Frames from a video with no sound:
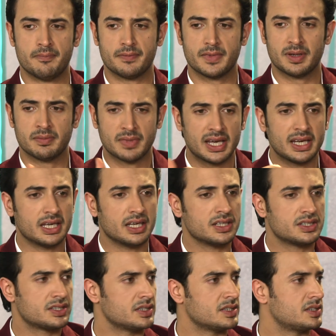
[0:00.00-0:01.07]
in many
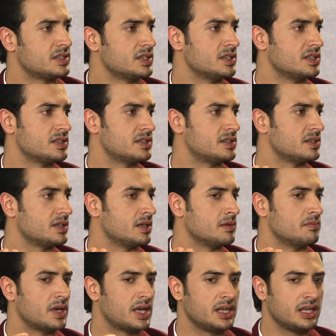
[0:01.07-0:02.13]
instances, in
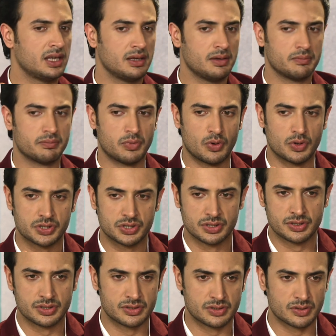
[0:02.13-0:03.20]
many
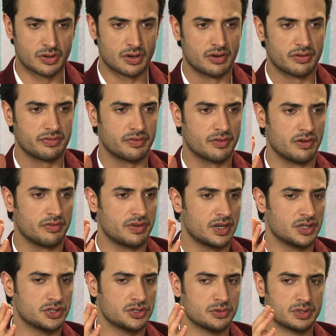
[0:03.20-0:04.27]
portions of our
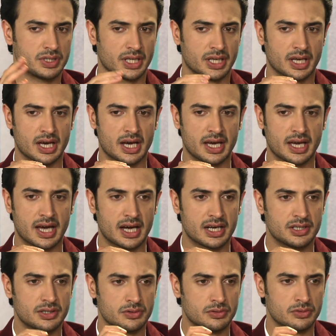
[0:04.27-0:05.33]
shooting, I had
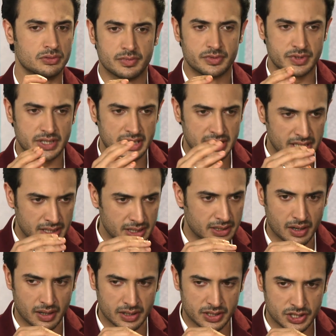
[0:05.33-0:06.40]
to really
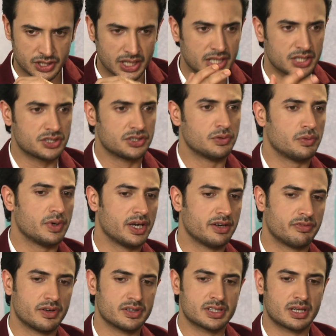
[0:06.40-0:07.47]
change the way,
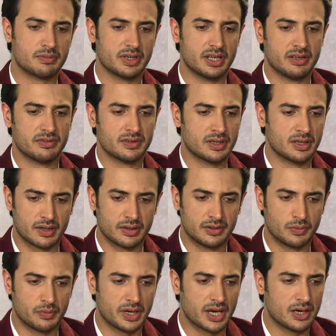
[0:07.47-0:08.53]
for example, even the
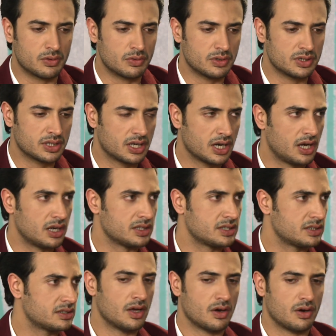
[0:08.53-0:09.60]
way I hold a
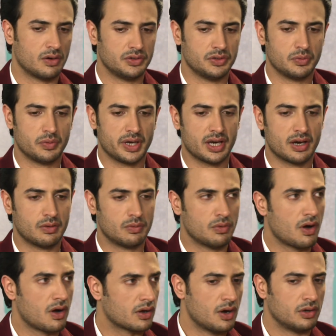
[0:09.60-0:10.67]
glass, or the way I
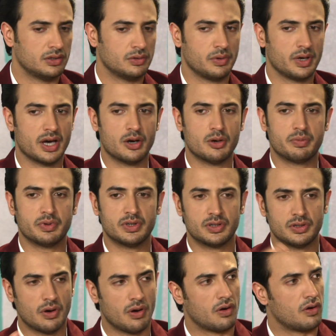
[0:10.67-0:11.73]
walk, or the way I open a
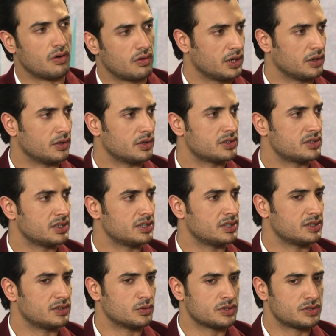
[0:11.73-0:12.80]
door.
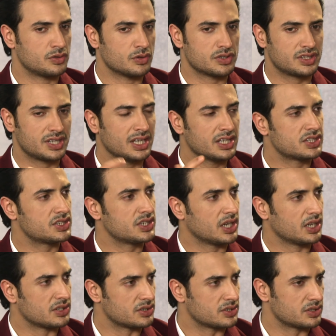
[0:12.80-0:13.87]
Those things
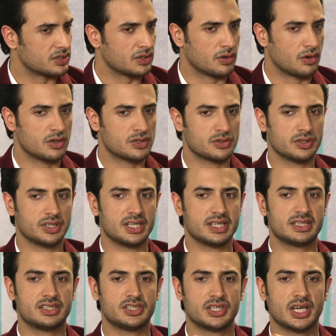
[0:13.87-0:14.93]
change. Also, they
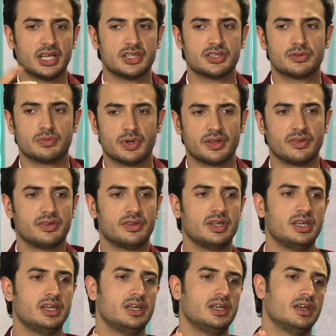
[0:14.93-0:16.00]
change with
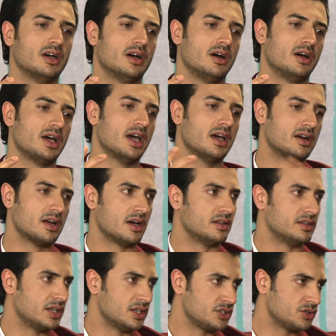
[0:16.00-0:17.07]
the era
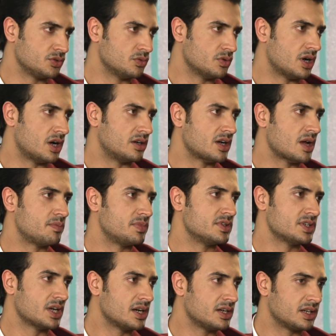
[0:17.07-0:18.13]
that you are
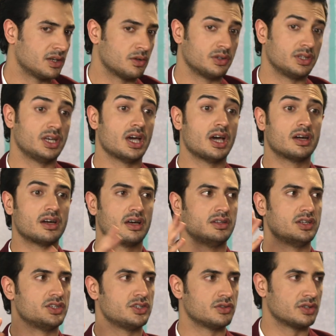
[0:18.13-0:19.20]
representing, or the era
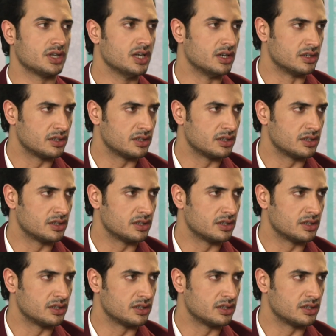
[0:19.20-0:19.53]
that you're in.